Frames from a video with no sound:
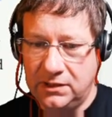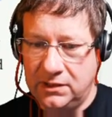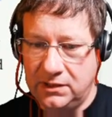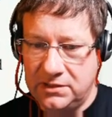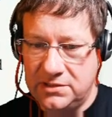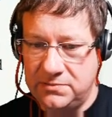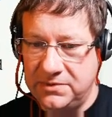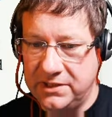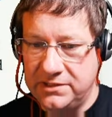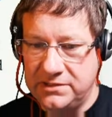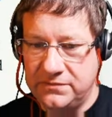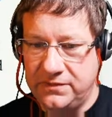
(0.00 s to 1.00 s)
She's beginning
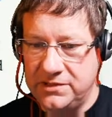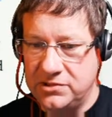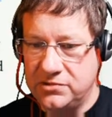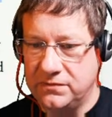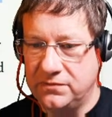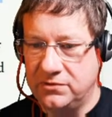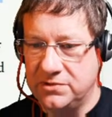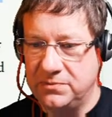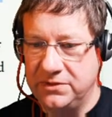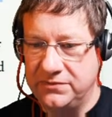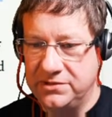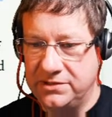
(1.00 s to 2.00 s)
to fade due to her followers
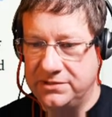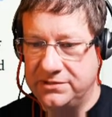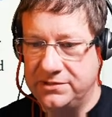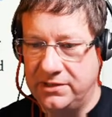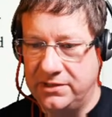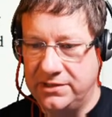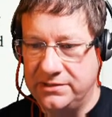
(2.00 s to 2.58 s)
believing she has died.